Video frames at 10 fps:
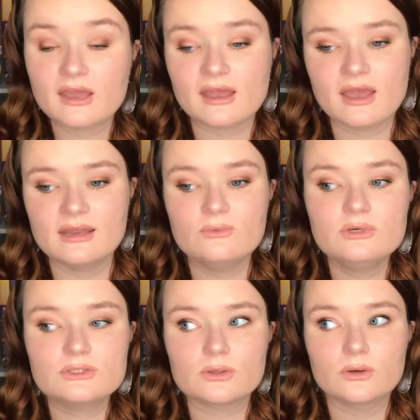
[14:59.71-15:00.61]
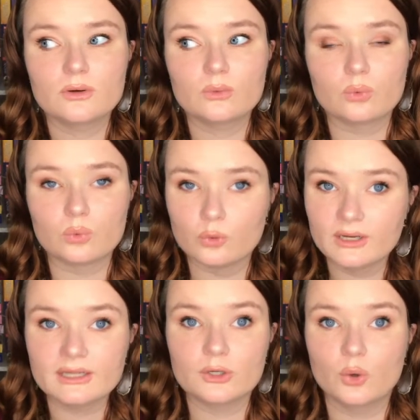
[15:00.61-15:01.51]
and it was
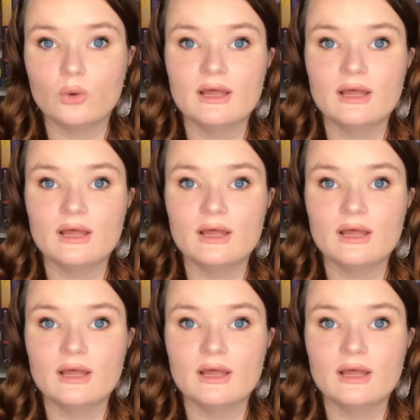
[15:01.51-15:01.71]
really cool.